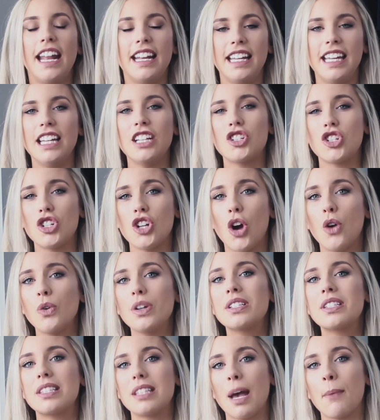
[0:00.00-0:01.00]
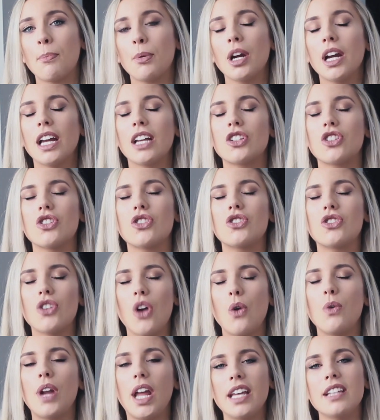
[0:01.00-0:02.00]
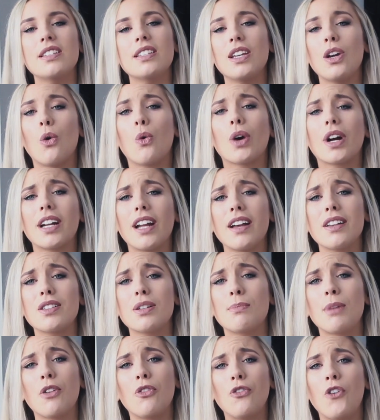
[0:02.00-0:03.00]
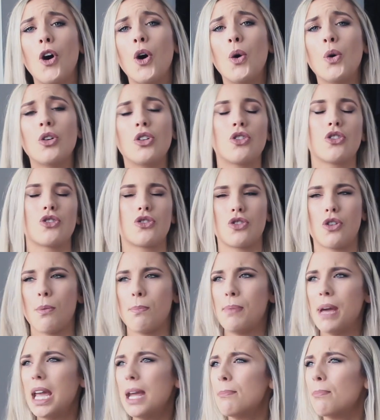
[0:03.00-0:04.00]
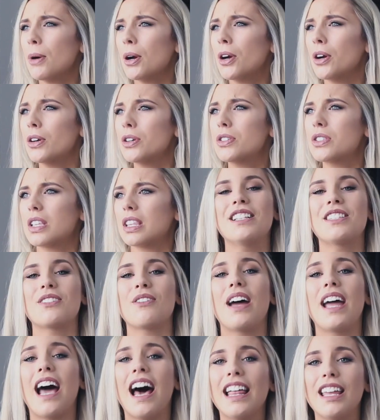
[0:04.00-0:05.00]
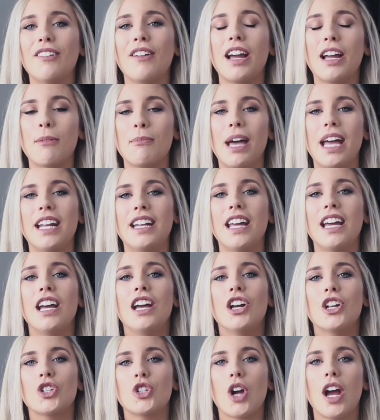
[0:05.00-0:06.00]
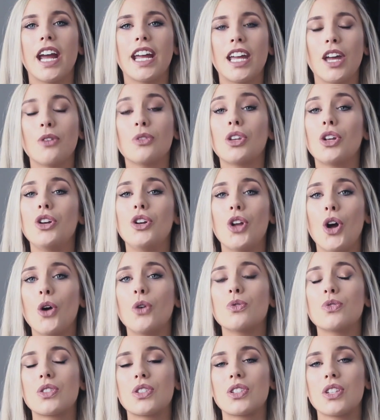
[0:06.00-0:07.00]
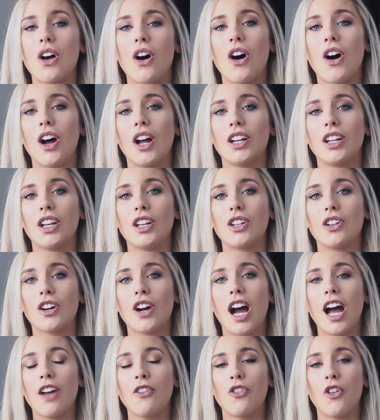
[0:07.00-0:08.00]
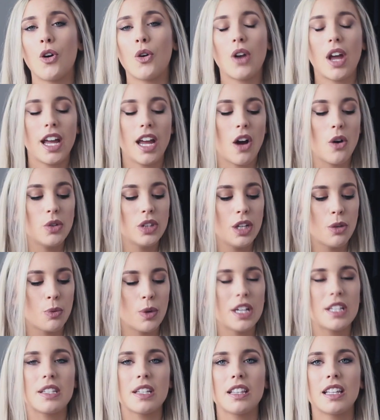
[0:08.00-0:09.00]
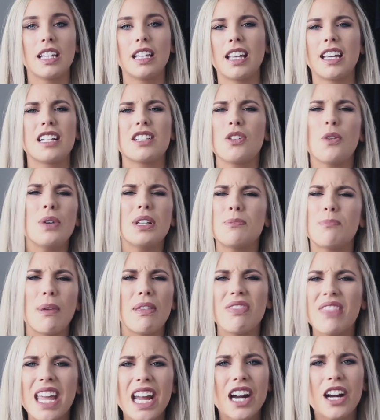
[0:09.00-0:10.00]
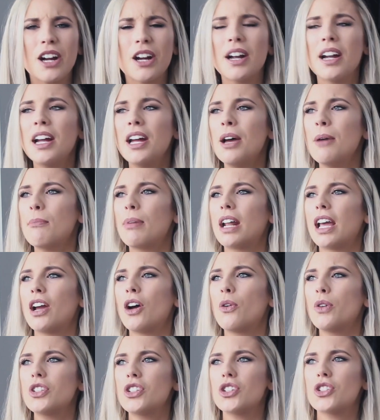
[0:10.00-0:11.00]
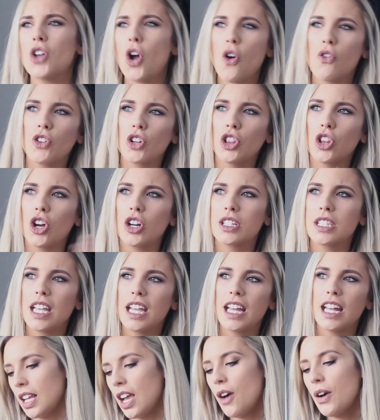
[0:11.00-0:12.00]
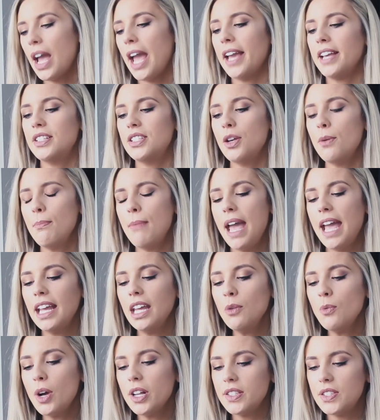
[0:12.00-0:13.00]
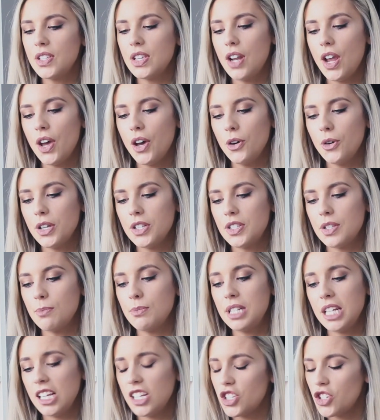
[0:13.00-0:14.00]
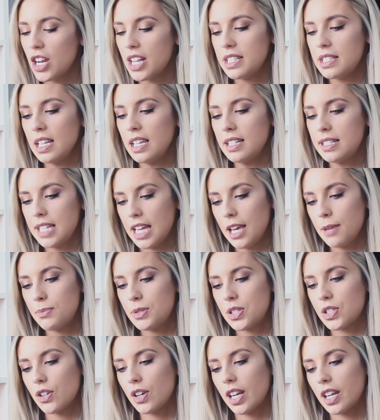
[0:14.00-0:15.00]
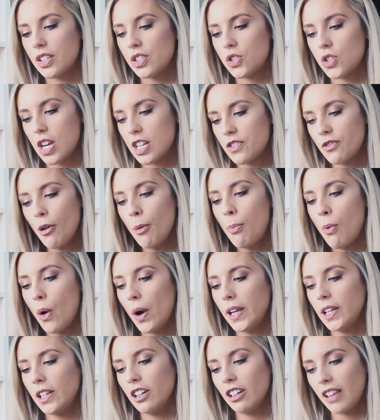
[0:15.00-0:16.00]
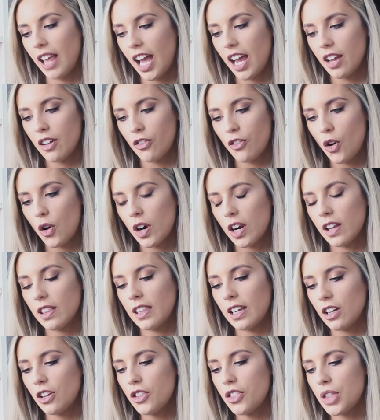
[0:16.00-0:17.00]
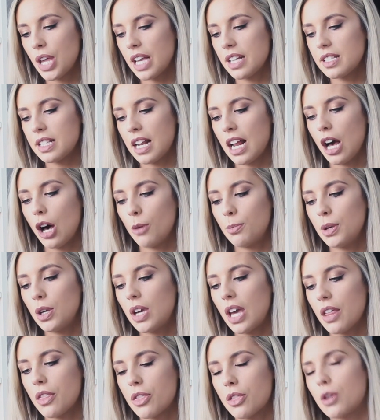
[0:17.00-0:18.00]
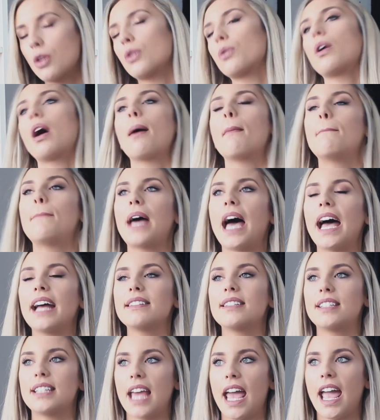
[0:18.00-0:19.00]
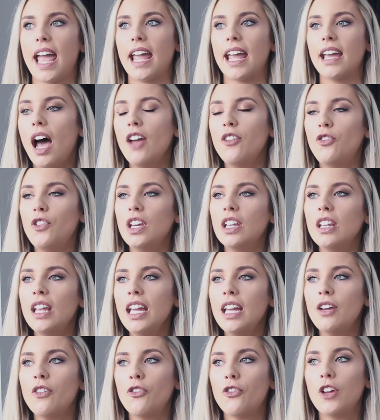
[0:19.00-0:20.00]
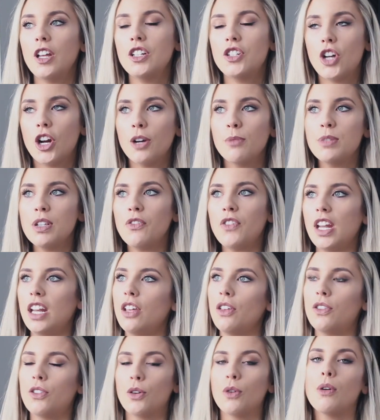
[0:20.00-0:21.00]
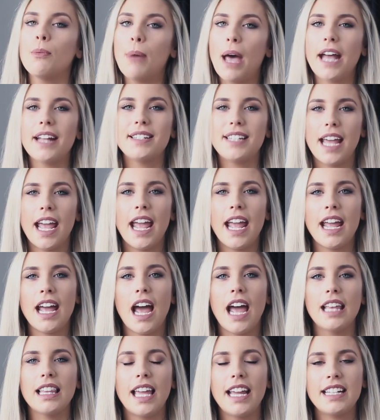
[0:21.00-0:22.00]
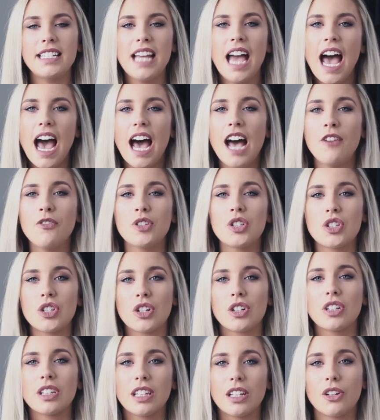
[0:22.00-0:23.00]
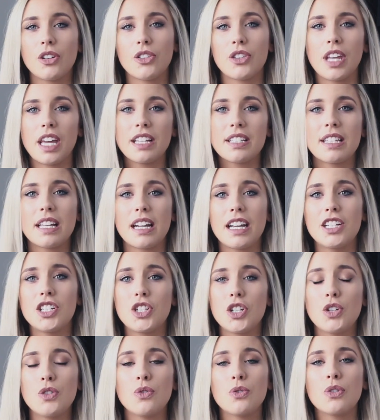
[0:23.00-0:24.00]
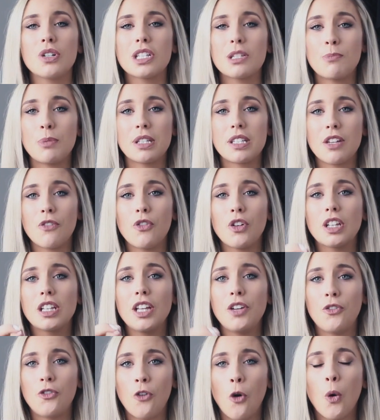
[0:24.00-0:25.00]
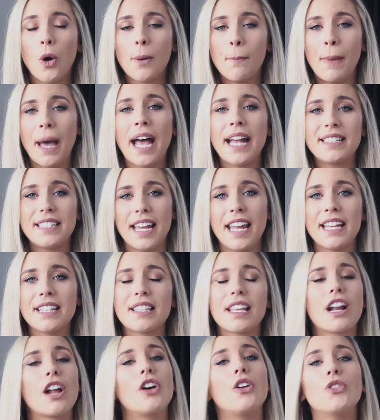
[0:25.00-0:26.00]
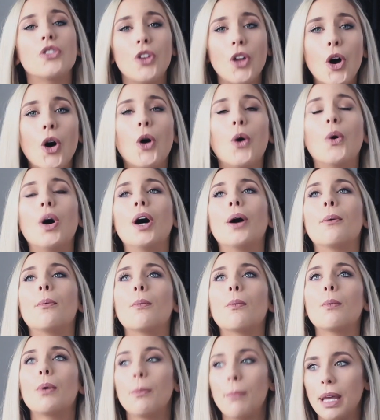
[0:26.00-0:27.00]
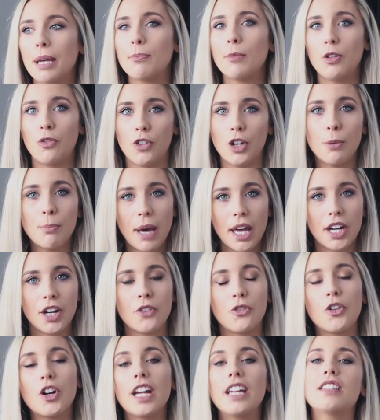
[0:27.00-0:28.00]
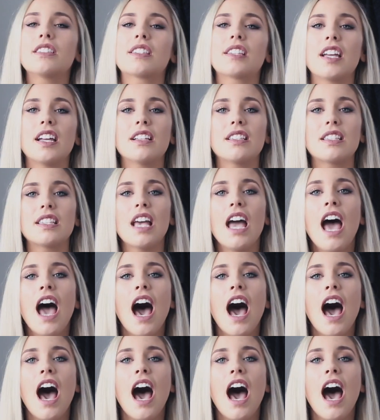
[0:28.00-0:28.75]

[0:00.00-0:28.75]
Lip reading: and each note is separate. It's just so nicely organized on my phone. There's no papers. So I highly recommend trying out the notes on your iPhone. I only recently, like it's always been there, but I always just overlooked it. Okay, so Megan wants to know some de-stressing tips during a stressful point in your life, or little things that help you get through a bad day. I feel like in terms of getting through a bad day, I like to have certain little things that I do specifically for bad days that I'll know will make me feel better. For instance,